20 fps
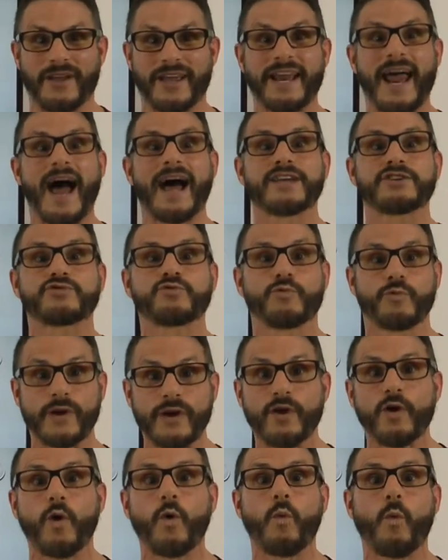It has
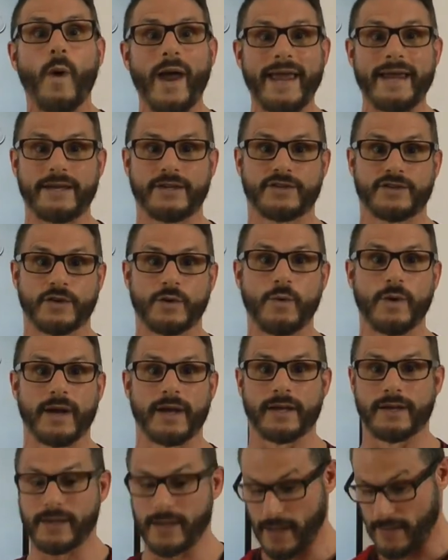real weight to
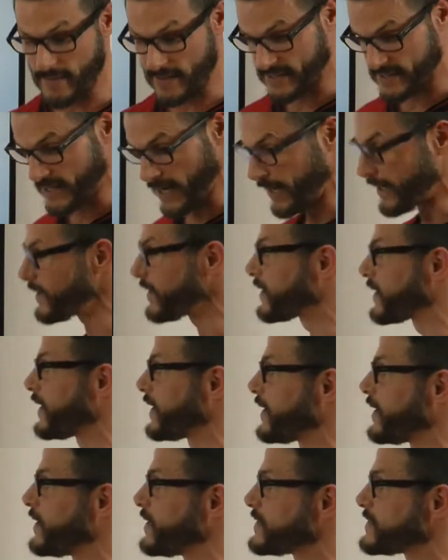it. And the second
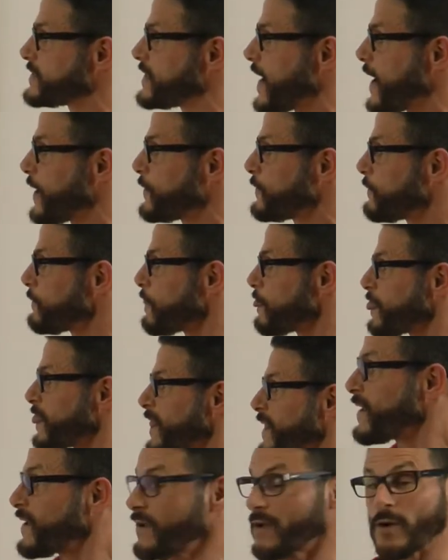thing is that
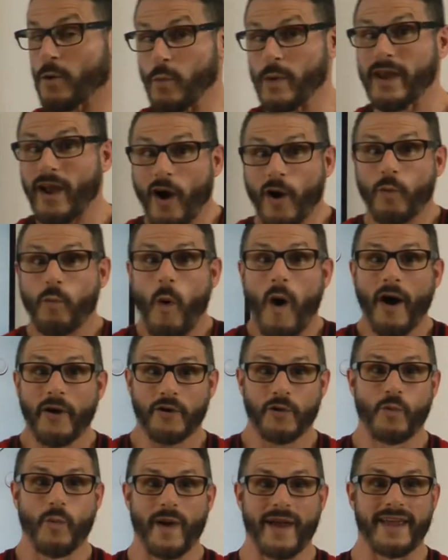we are
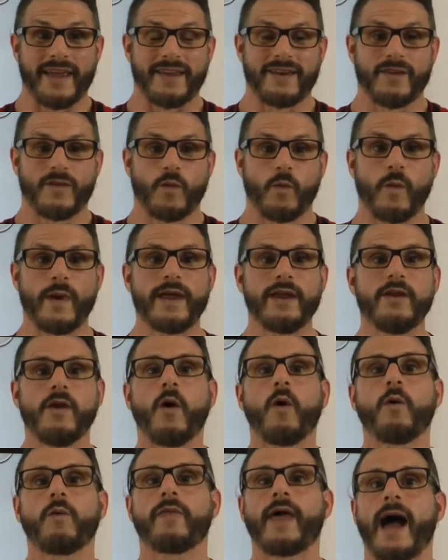water weight. We
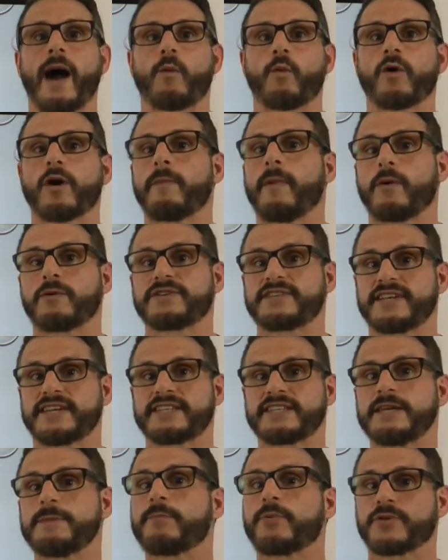know that we're about
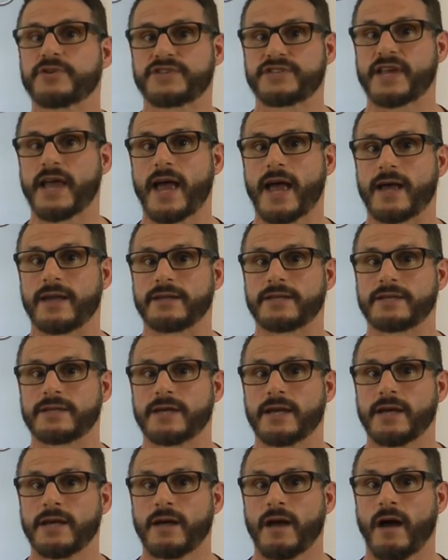60%.
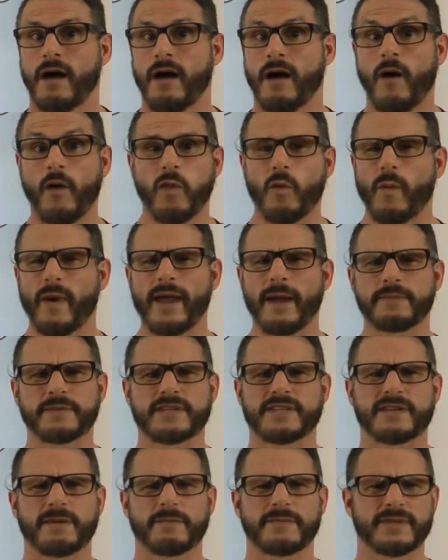All the way up
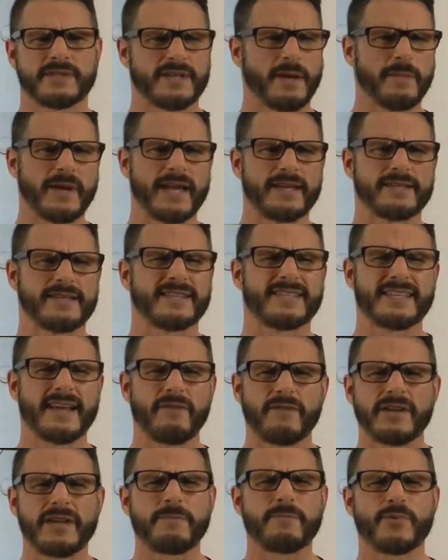to some cases
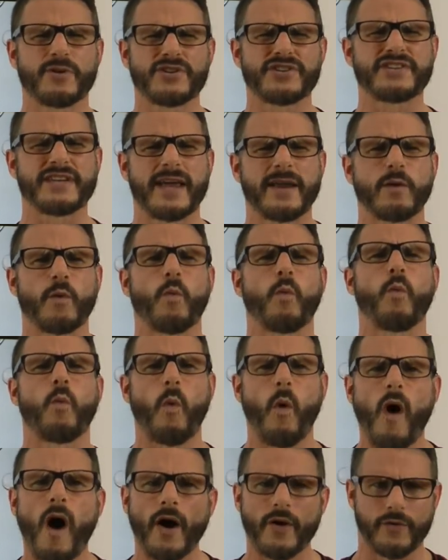70%
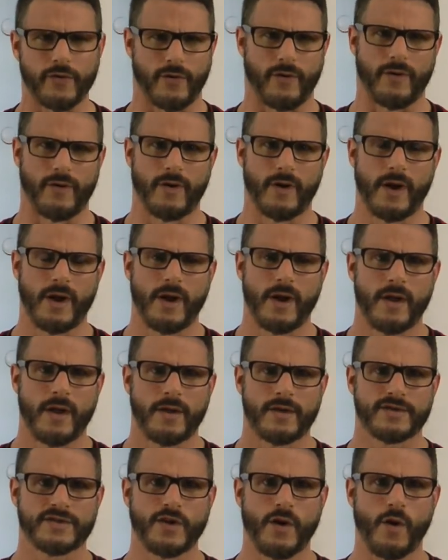water.
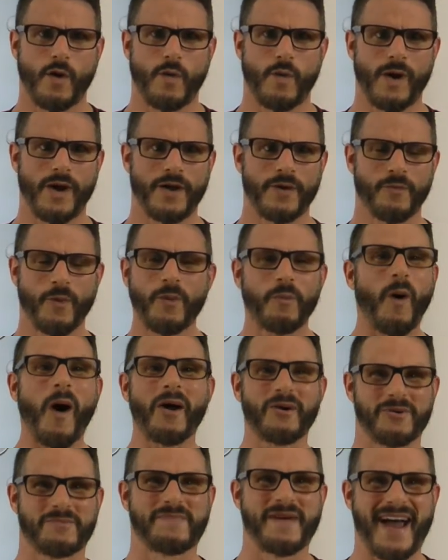So we're
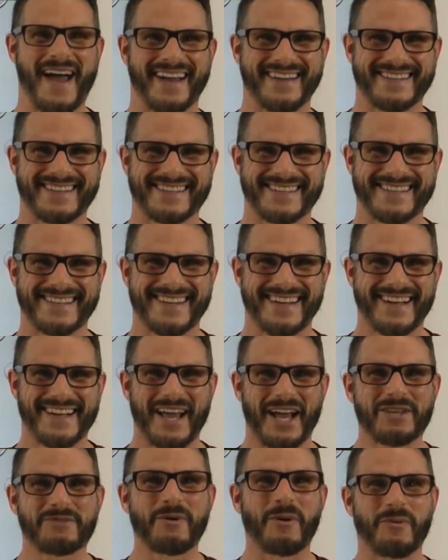water bags.
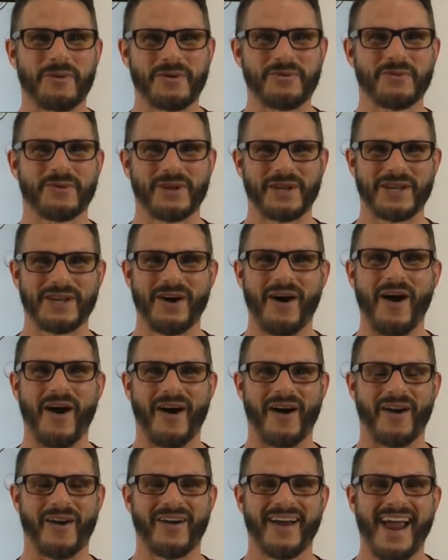That's what we really
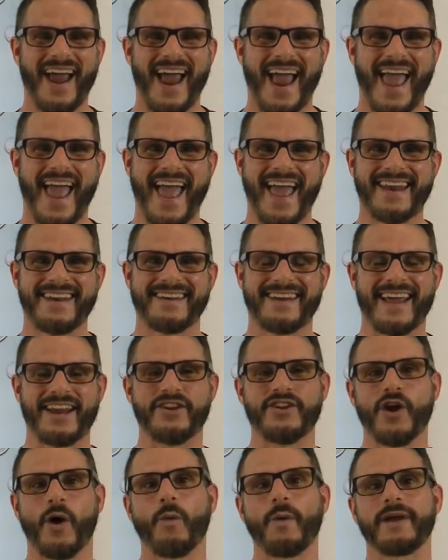are.
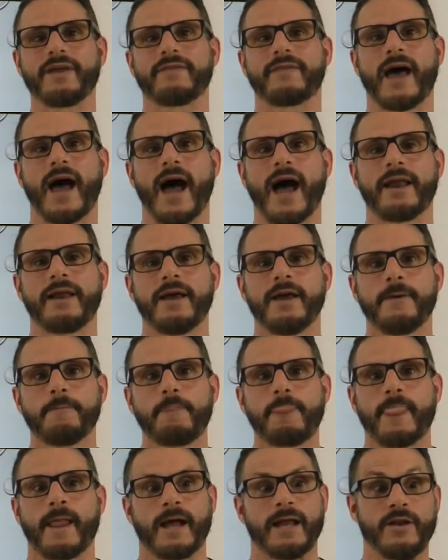And knowing that
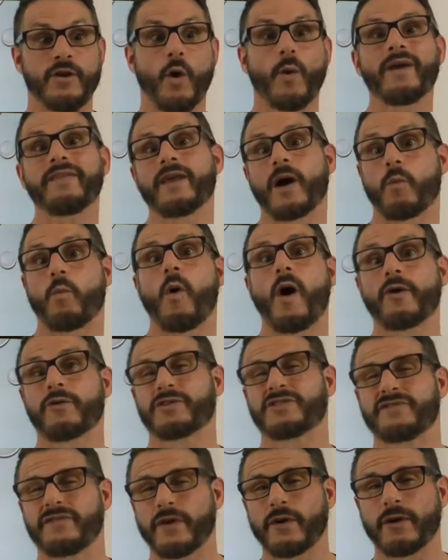water
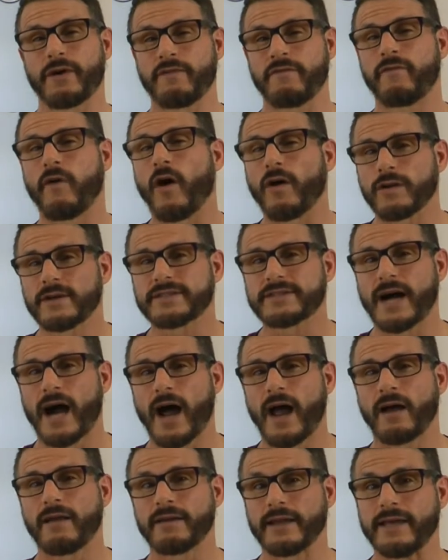is very
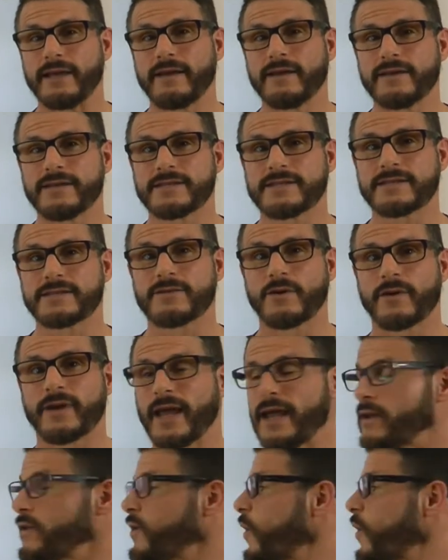volatile in us, okay?